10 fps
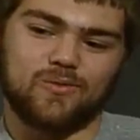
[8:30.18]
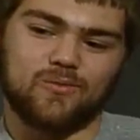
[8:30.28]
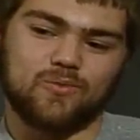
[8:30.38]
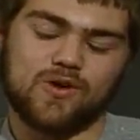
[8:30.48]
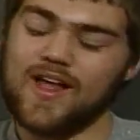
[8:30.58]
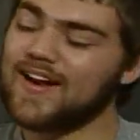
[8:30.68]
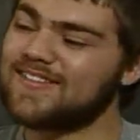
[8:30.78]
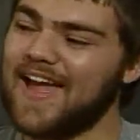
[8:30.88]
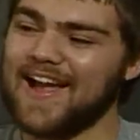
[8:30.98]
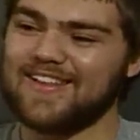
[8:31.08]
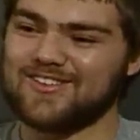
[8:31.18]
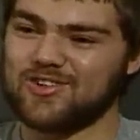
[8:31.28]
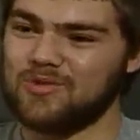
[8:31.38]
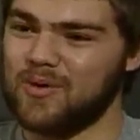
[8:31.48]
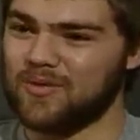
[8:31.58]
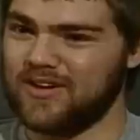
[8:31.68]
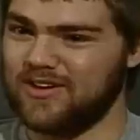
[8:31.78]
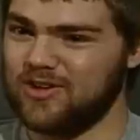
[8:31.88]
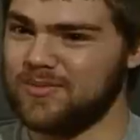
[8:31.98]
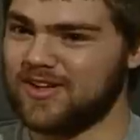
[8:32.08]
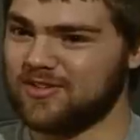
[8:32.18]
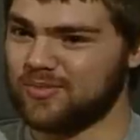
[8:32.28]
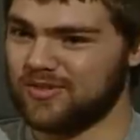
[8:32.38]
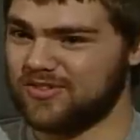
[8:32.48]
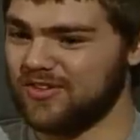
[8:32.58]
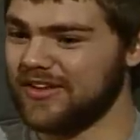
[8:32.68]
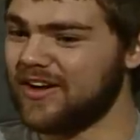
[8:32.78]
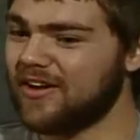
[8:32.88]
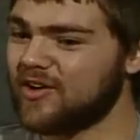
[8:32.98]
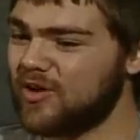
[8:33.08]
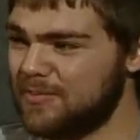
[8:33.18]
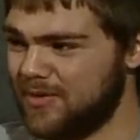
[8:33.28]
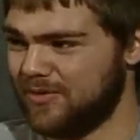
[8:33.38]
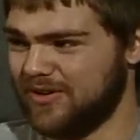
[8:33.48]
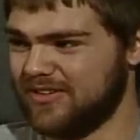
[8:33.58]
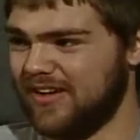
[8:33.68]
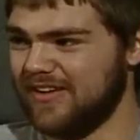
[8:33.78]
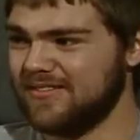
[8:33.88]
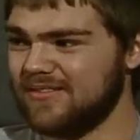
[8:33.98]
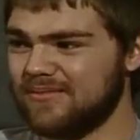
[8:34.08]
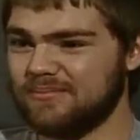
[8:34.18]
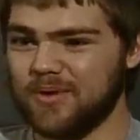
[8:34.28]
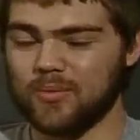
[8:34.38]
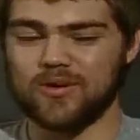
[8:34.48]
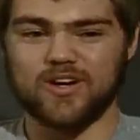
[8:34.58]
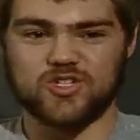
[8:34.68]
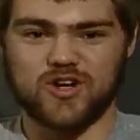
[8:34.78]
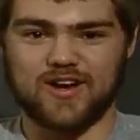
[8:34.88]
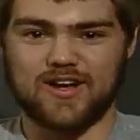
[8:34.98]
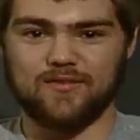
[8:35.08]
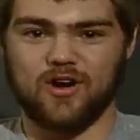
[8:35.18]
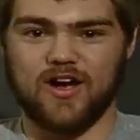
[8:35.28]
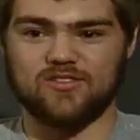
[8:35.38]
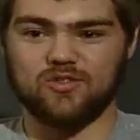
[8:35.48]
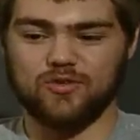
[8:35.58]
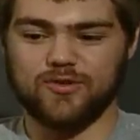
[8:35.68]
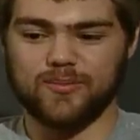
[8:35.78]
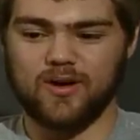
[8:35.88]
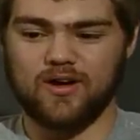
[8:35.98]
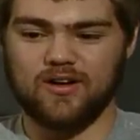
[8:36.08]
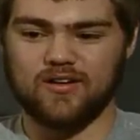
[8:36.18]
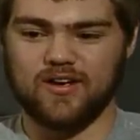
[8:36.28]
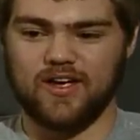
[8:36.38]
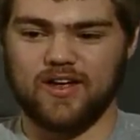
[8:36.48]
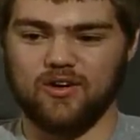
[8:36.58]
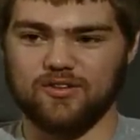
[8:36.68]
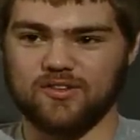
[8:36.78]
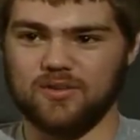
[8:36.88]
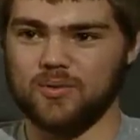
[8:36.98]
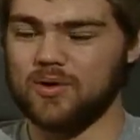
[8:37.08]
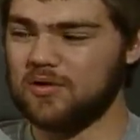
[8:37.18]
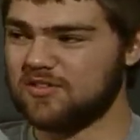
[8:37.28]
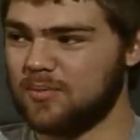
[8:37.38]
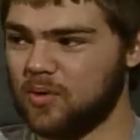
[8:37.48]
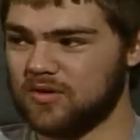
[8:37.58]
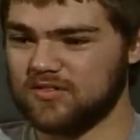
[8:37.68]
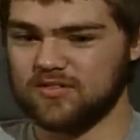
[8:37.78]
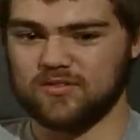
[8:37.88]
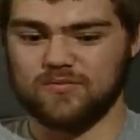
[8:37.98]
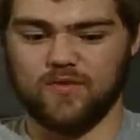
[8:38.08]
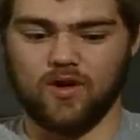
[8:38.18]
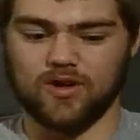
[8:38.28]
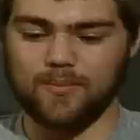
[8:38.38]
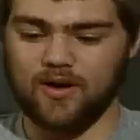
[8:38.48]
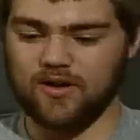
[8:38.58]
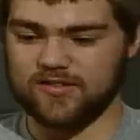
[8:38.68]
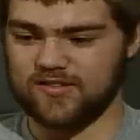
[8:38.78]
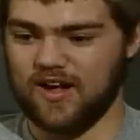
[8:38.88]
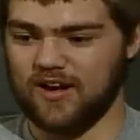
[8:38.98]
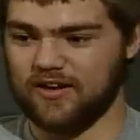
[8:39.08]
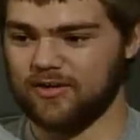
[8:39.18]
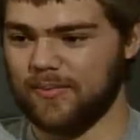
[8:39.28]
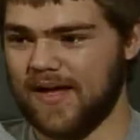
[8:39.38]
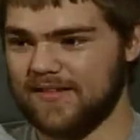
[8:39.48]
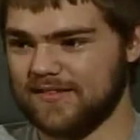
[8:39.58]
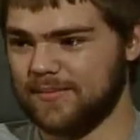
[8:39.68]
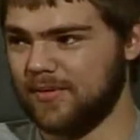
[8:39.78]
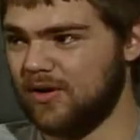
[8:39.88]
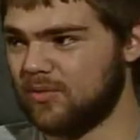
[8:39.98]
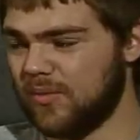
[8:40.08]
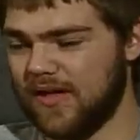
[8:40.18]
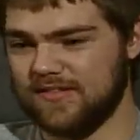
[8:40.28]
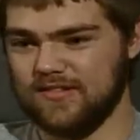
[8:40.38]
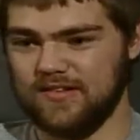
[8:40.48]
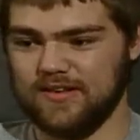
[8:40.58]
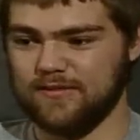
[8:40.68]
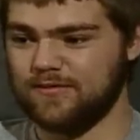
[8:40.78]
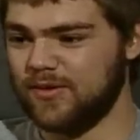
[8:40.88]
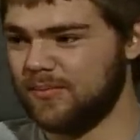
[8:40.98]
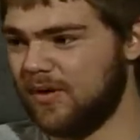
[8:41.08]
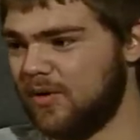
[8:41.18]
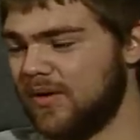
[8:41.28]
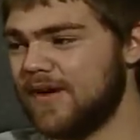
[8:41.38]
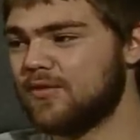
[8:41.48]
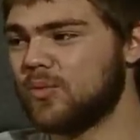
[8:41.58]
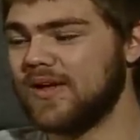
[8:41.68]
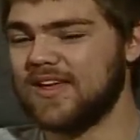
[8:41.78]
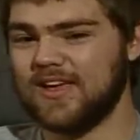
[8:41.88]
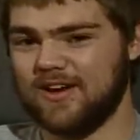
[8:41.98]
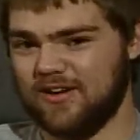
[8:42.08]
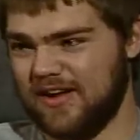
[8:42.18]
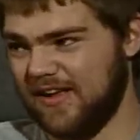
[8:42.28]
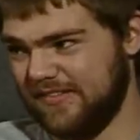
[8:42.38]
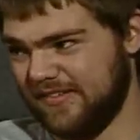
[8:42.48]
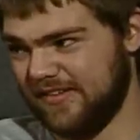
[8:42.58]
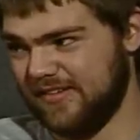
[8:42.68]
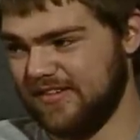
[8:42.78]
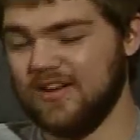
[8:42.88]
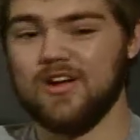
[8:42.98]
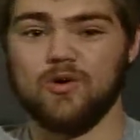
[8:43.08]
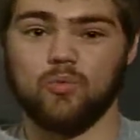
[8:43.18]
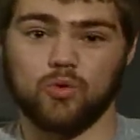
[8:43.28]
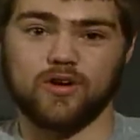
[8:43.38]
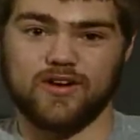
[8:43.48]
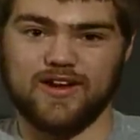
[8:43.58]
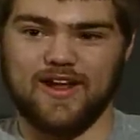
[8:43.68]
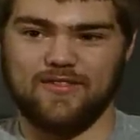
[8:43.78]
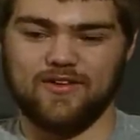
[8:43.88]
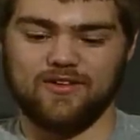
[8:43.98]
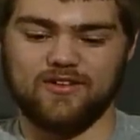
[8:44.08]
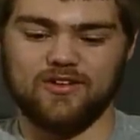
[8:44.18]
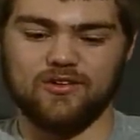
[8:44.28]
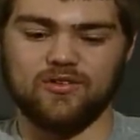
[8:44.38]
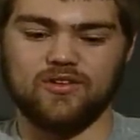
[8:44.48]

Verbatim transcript: We're not exactly sure what we're going to do because we're still getting our equipment worked on. Right. But we're going to try to cover high school football and also UNO sports volleyball, soccer, basketball, wrestling, football, whatever we can get our hands on, we're going to get out there and do.